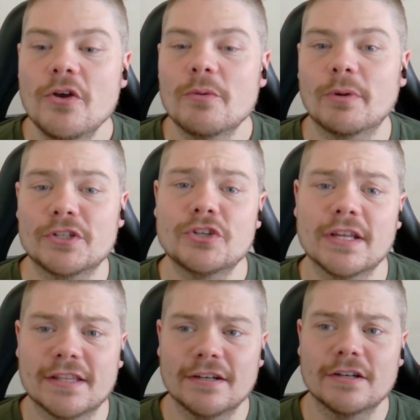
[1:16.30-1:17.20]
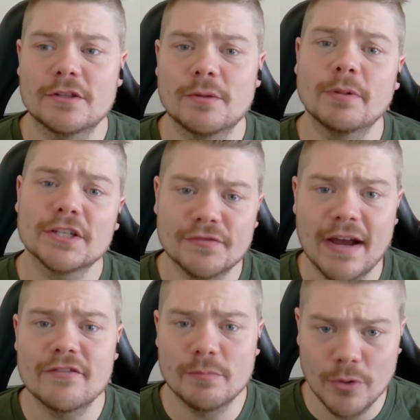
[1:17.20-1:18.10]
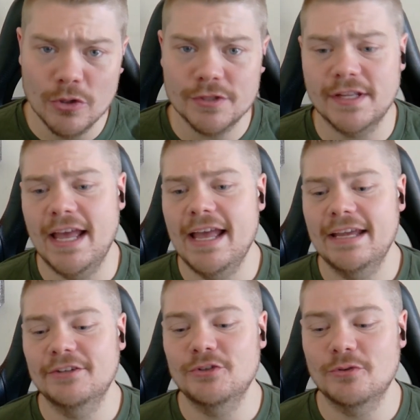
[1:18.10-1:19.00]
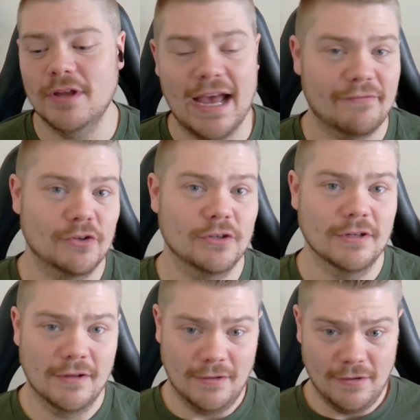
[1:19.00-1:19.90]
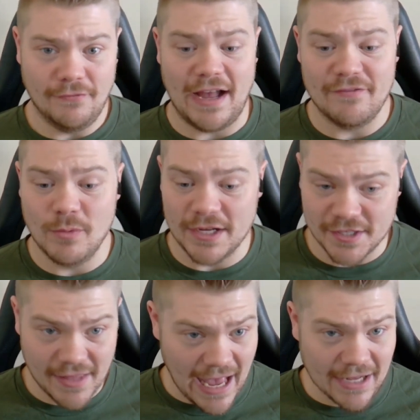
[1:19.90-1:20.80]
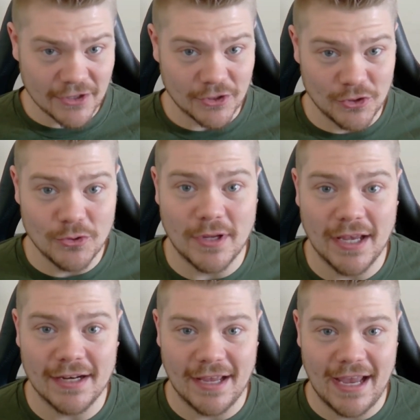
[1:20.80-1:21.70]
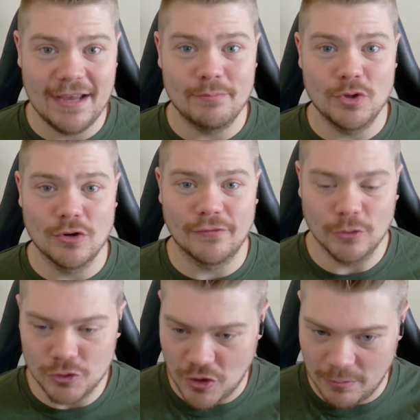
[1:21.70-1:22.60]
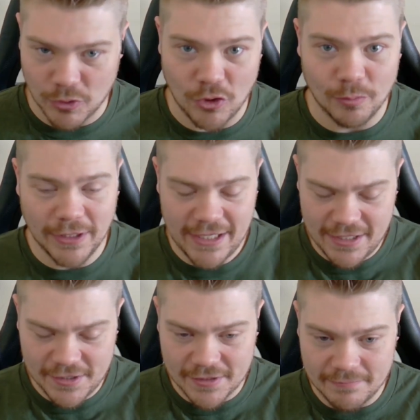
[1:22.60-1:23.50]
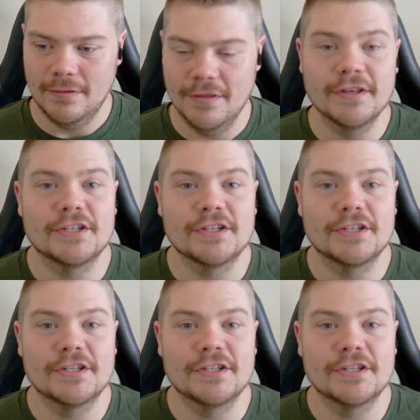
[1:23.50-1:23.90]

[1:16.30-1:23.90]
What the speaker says: but you get the +5 of the boost, and you, after 5 weeks of that, you get a beautiful, drum roll please, the